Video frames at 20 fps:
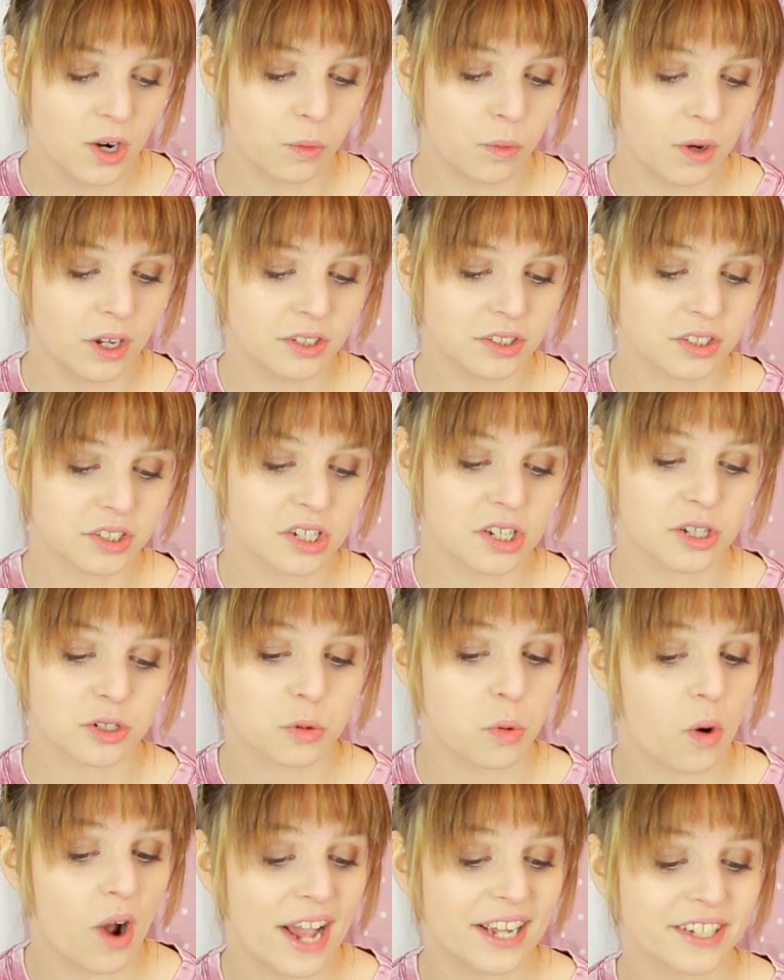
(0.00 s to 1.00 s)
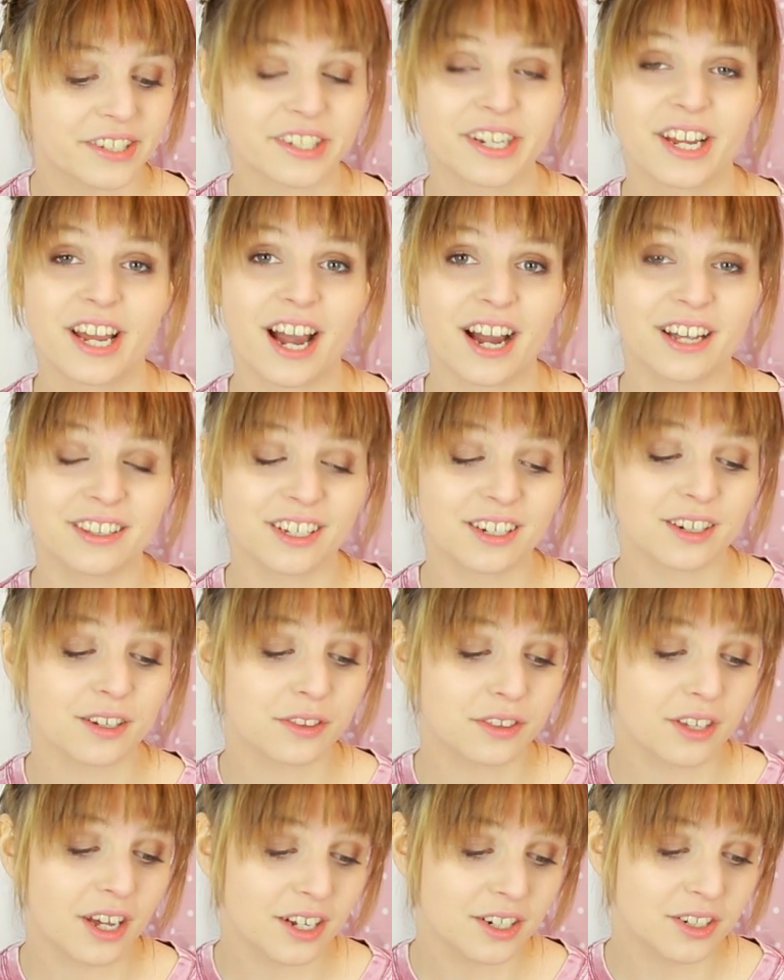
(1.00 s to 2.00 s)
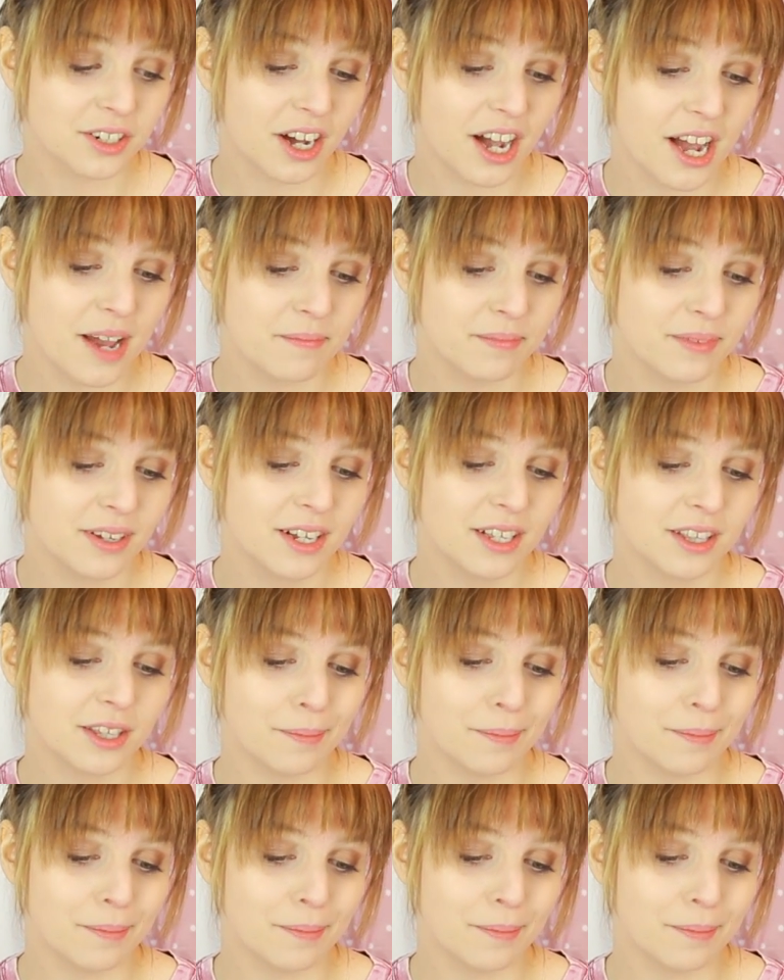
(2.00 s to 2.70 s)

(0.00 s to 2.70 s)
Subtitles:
Once, twice, and then a third time,